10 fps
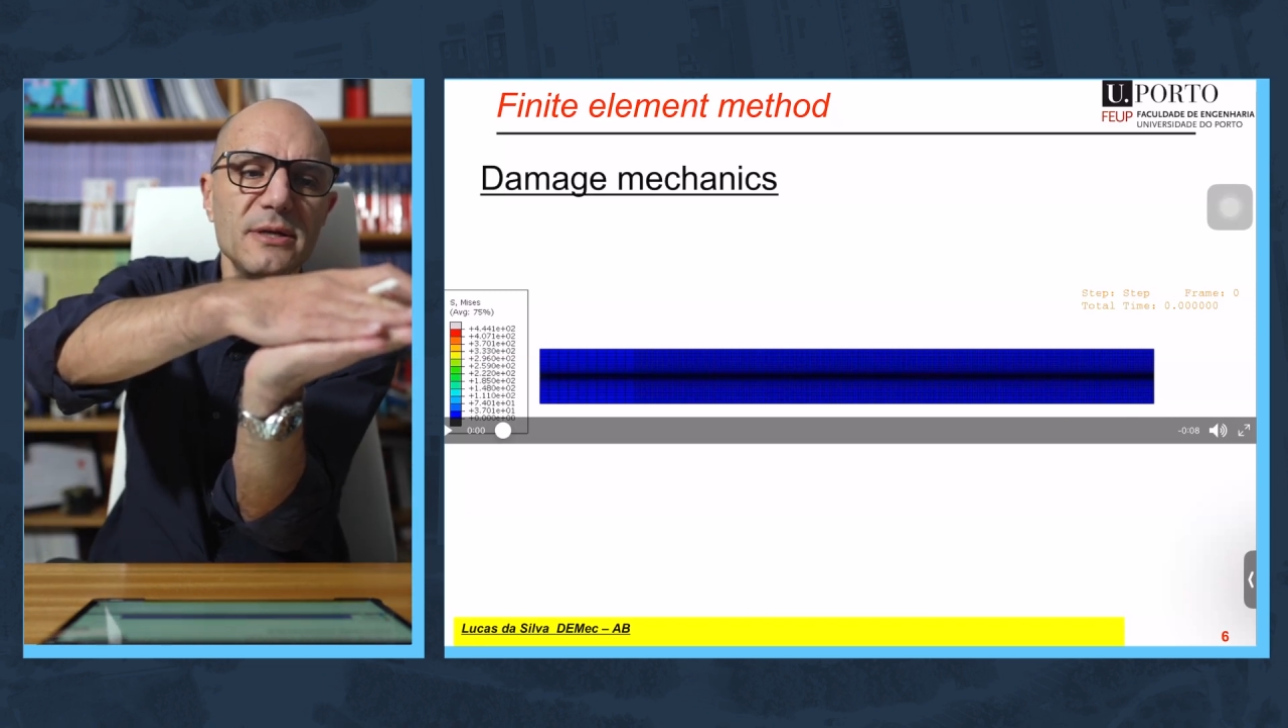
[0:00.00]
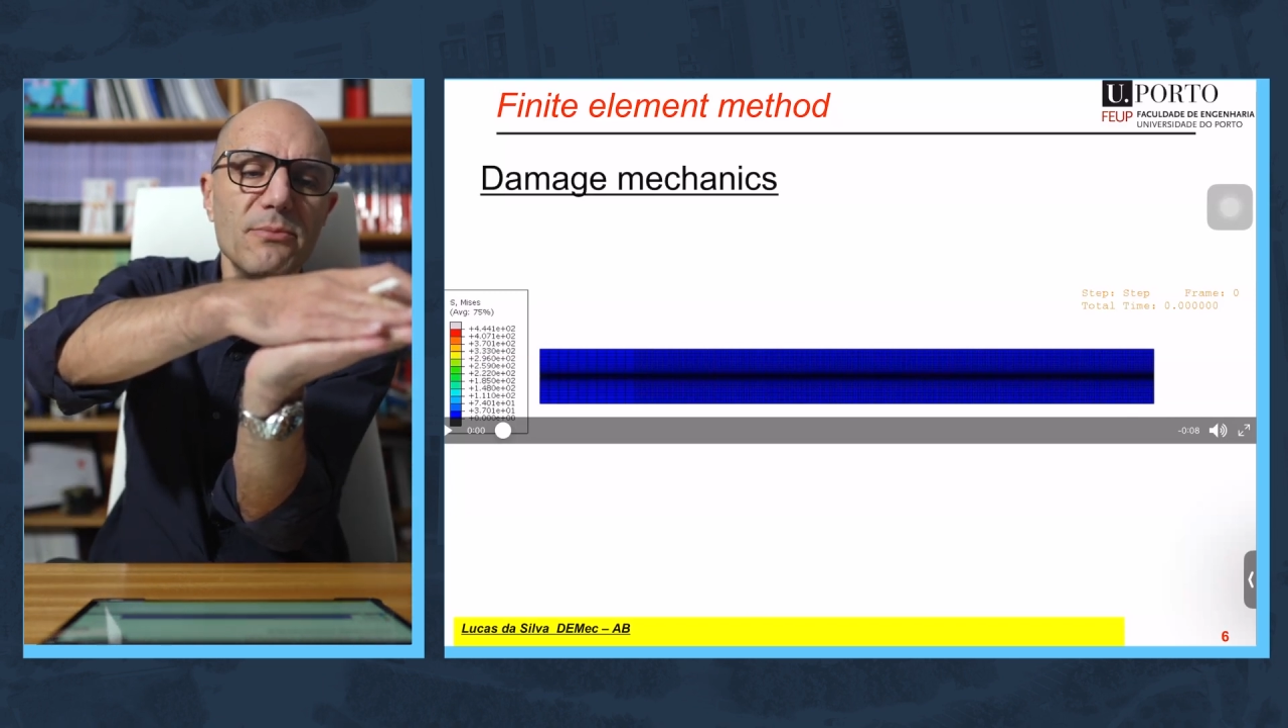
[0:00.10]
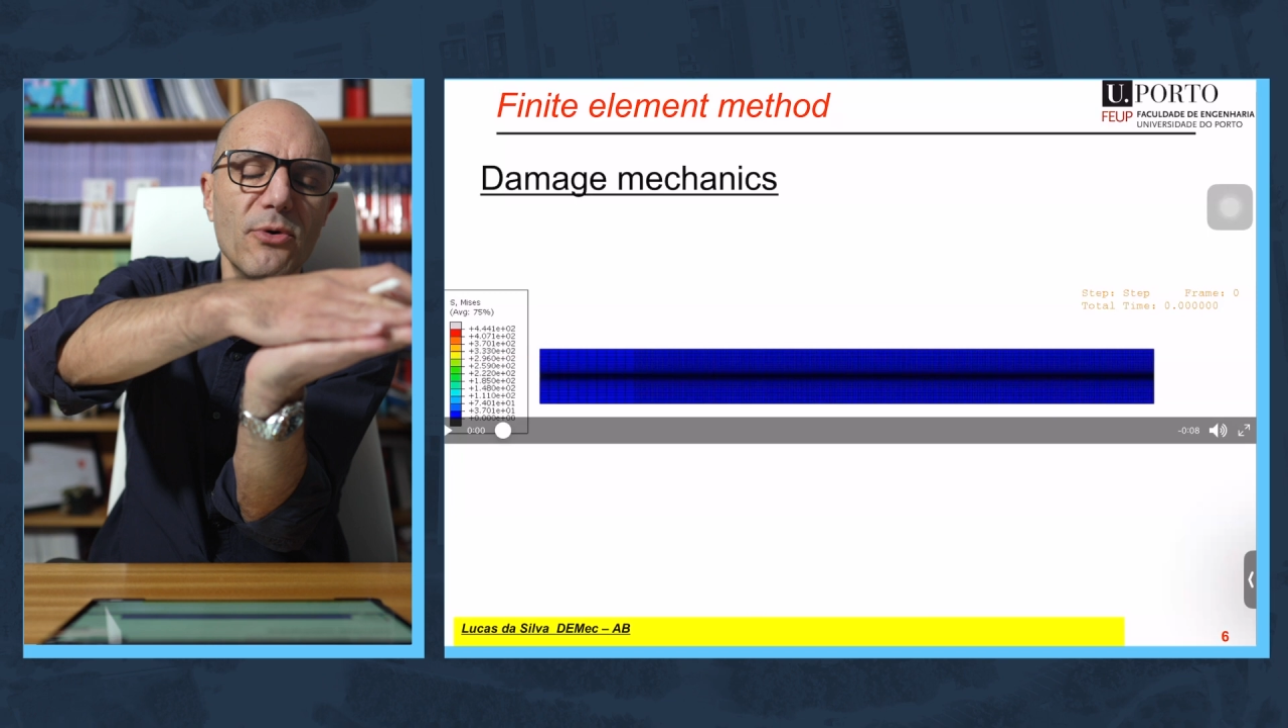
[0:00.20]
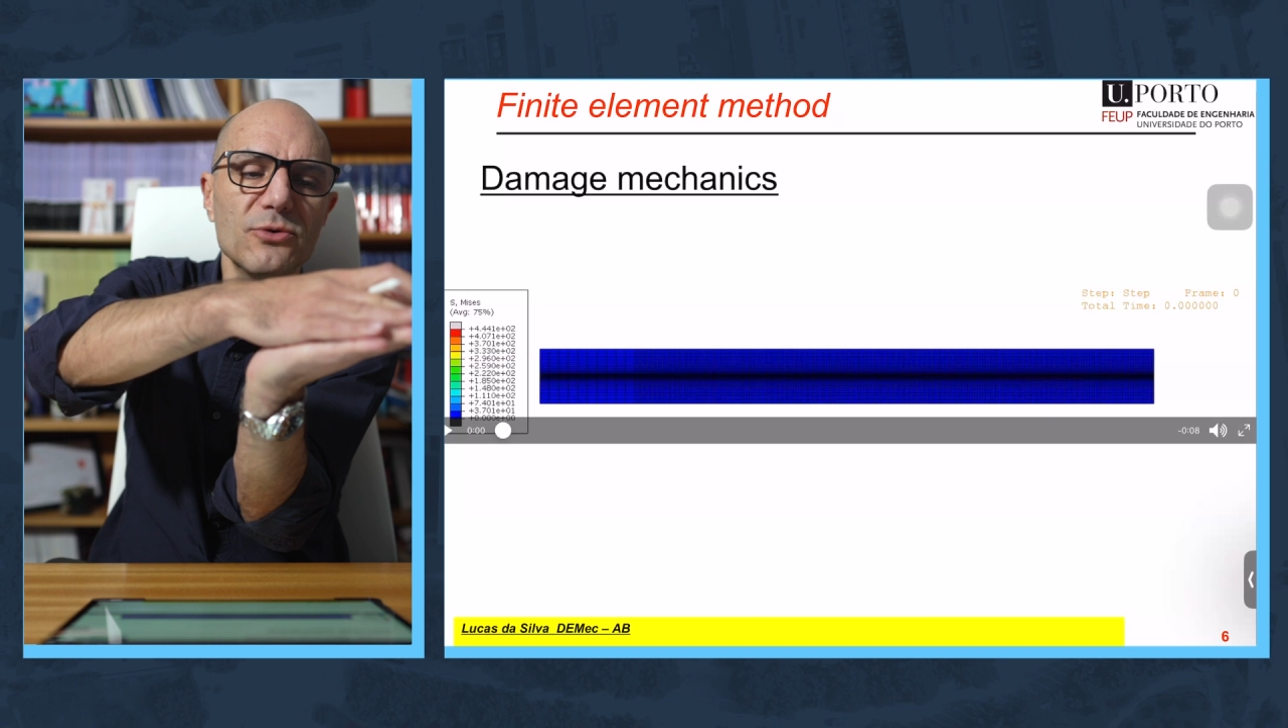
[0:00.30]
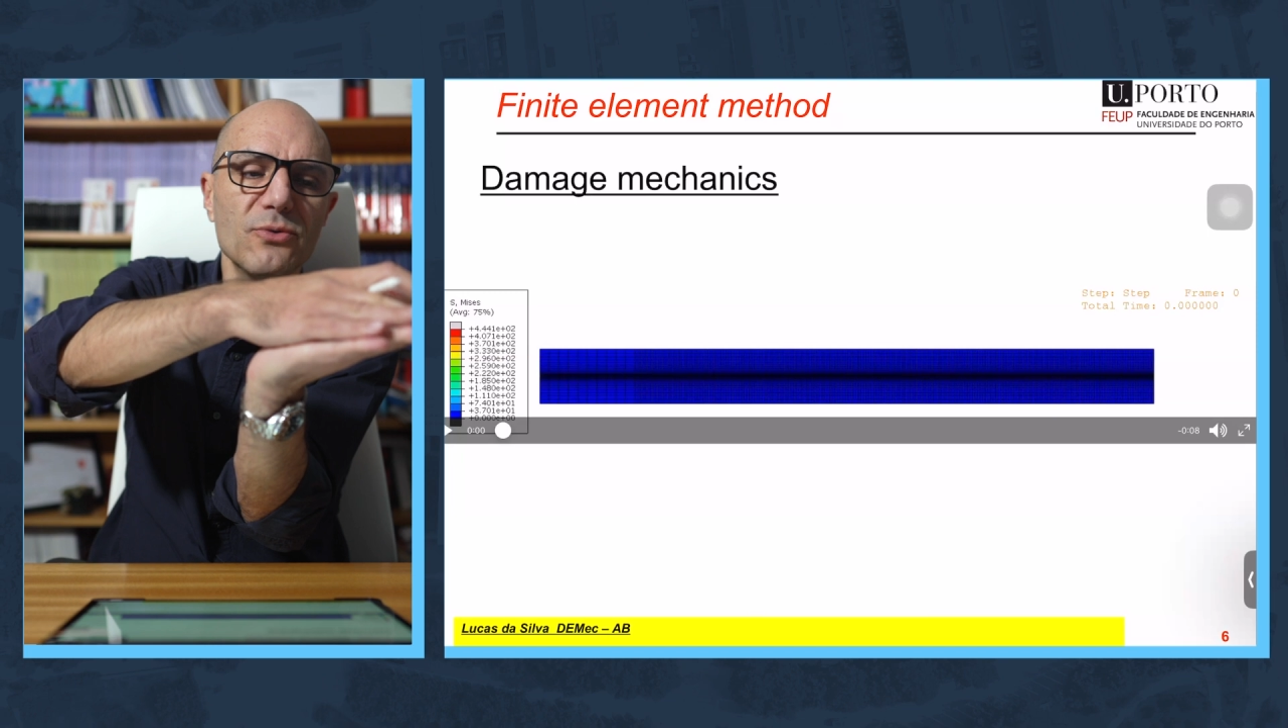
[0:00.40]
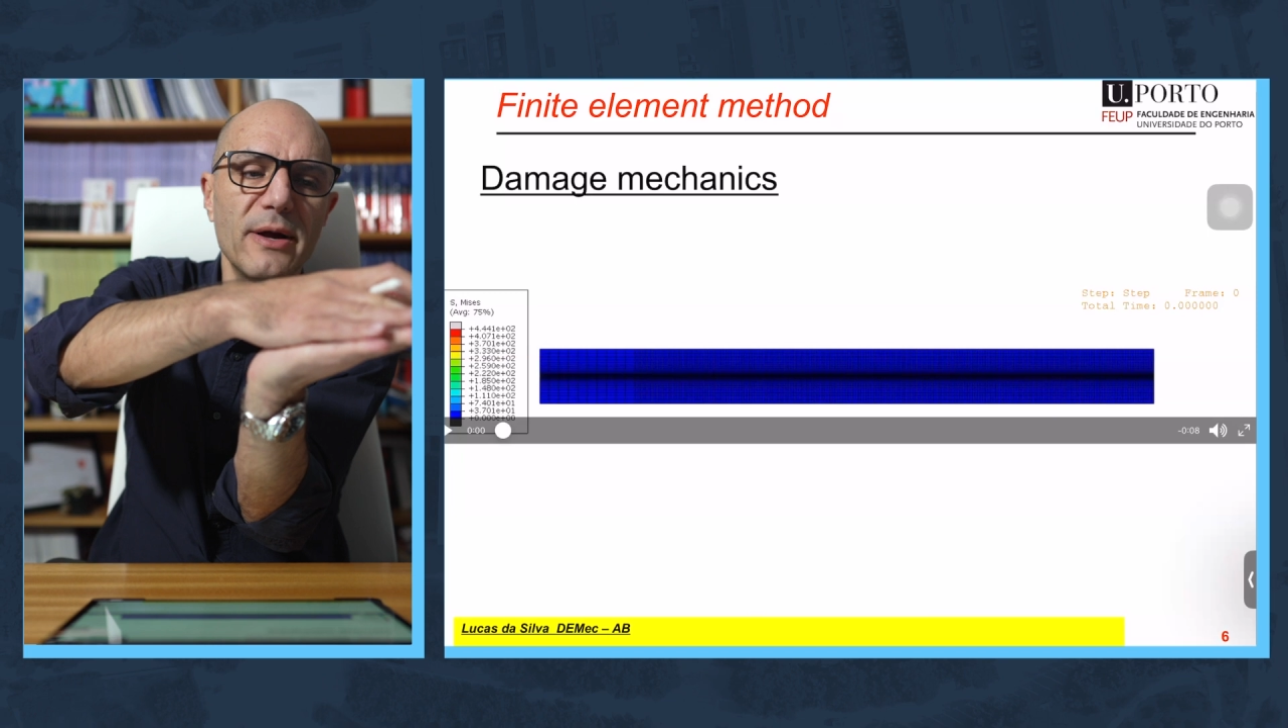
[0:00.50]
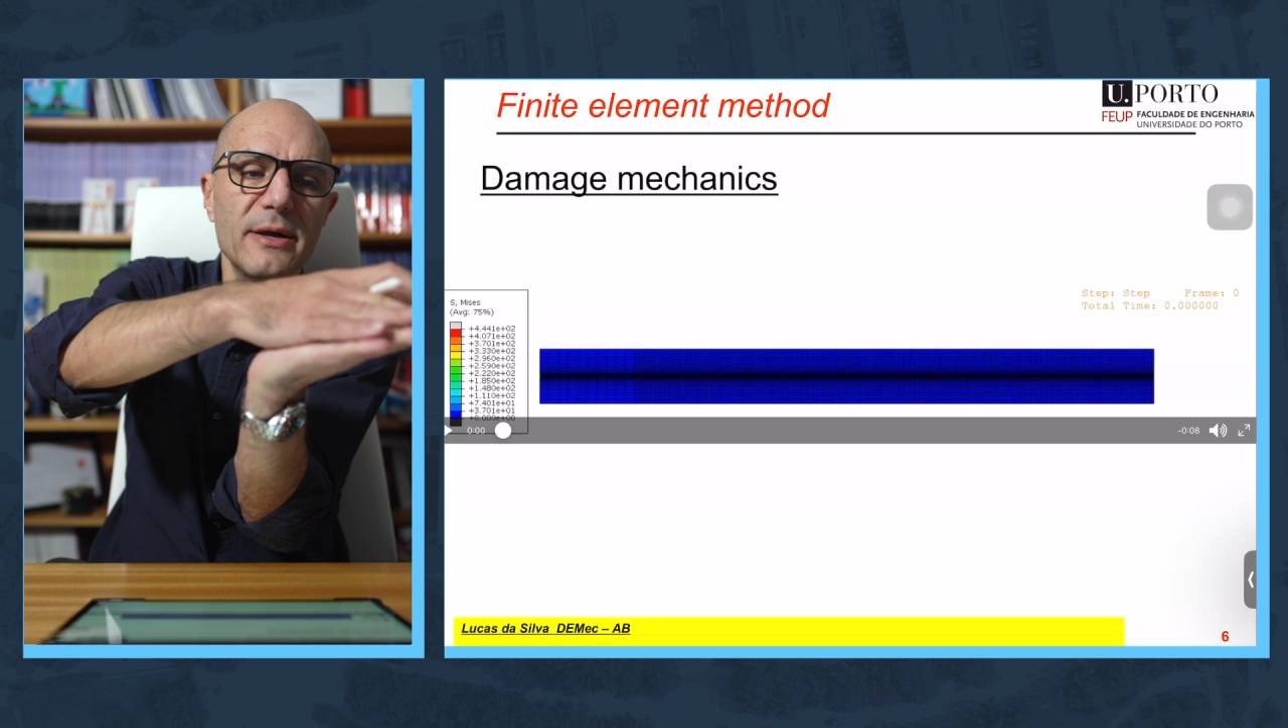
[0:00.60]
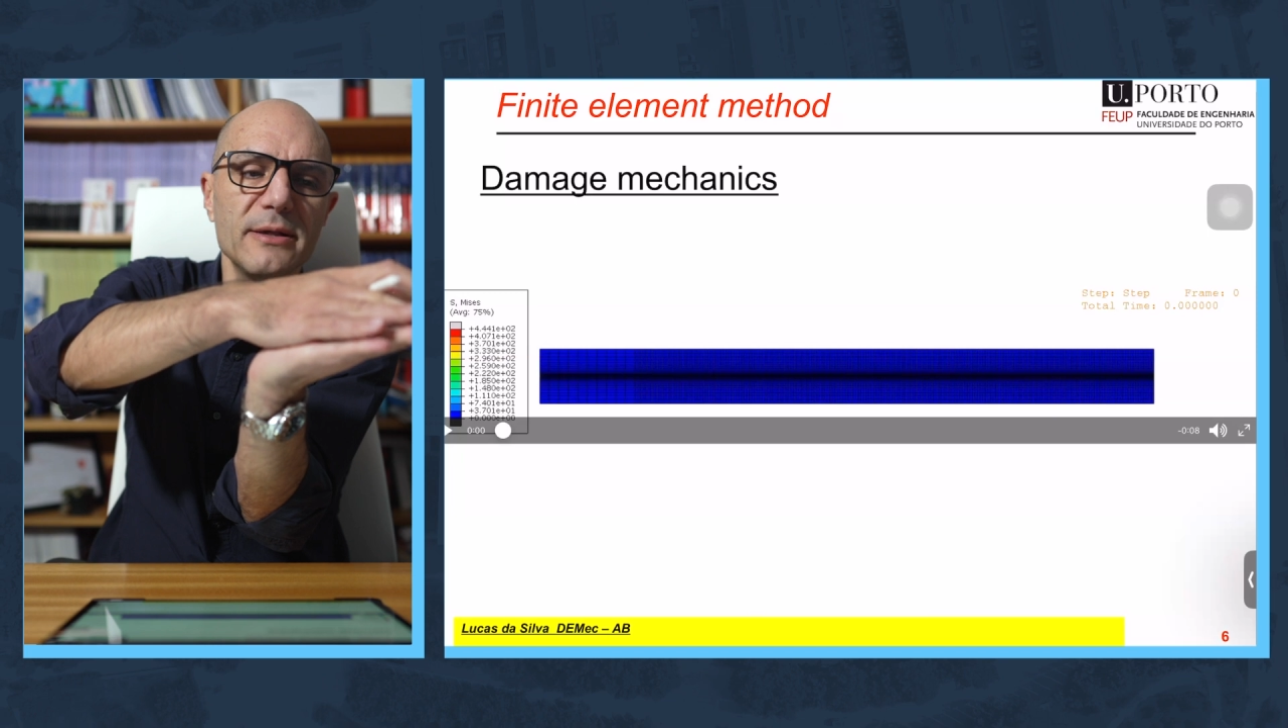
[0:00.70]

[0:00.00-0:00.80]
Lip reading: in mode 1